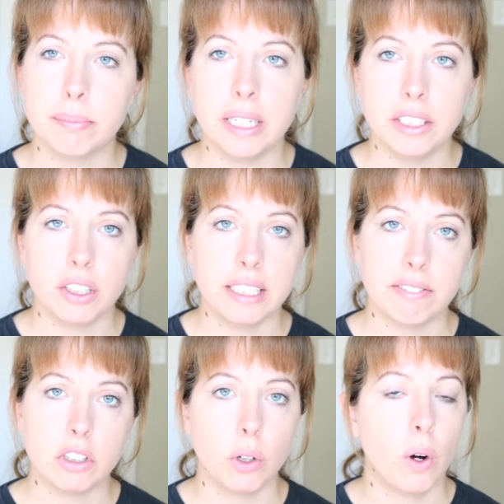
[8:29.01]
but you're going to have
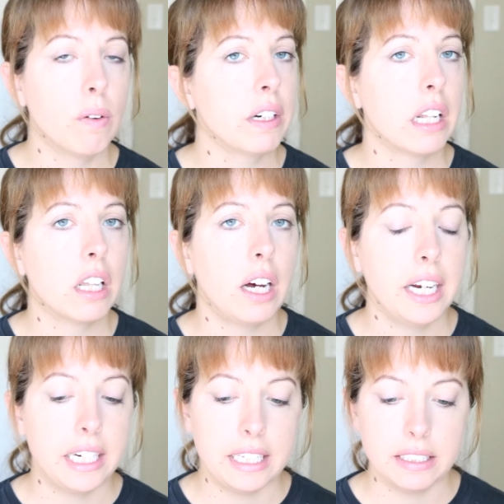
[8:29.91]
to go over it a
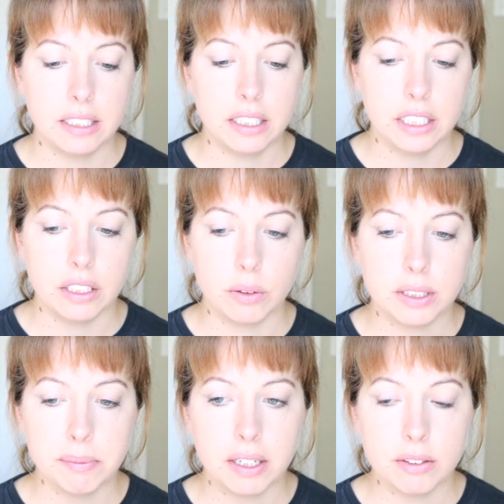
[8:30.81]
lot and you know
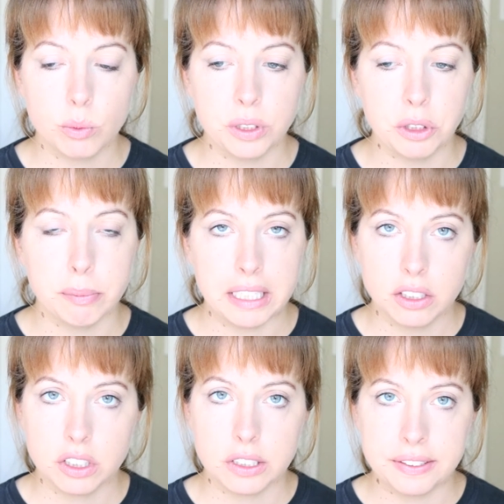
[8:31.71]
sometimes when you make
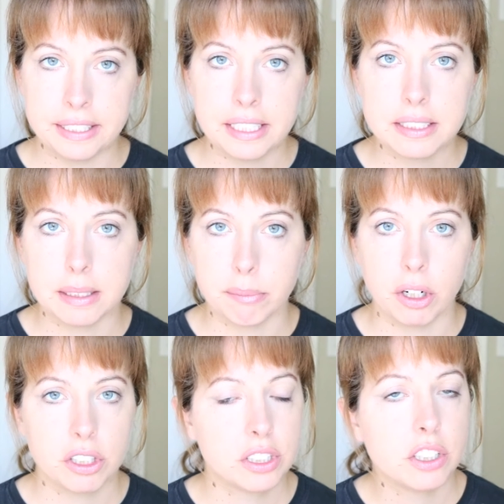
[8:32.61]
those little nicks and
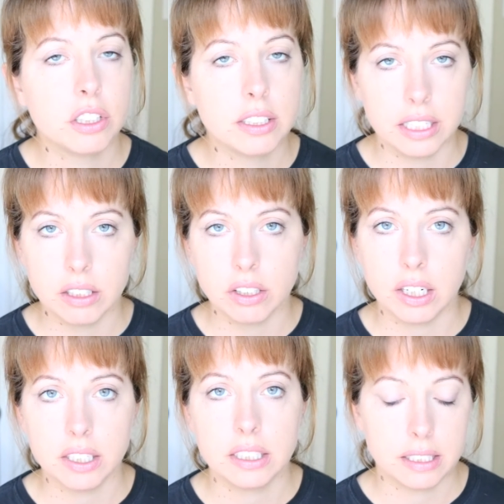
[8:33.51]
marks they're
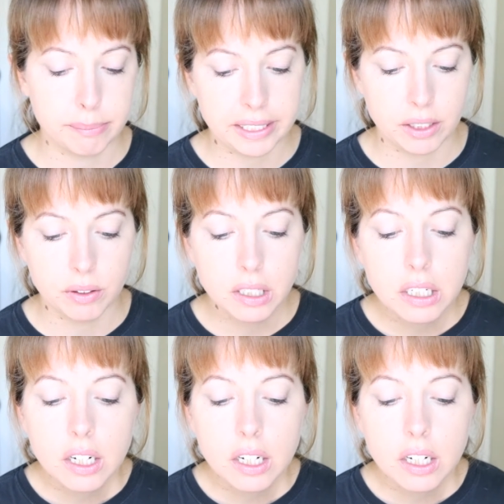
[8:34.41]
not going to come out